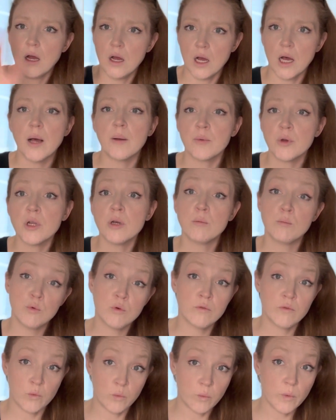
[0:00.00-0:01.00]
I'm going to
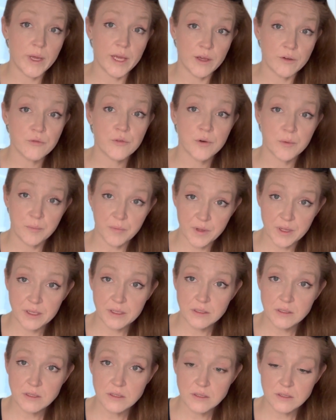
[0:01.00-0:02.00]
move away from
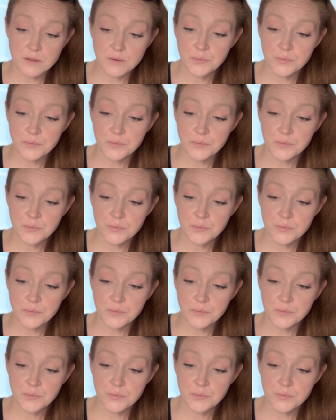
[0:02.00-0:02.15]
this.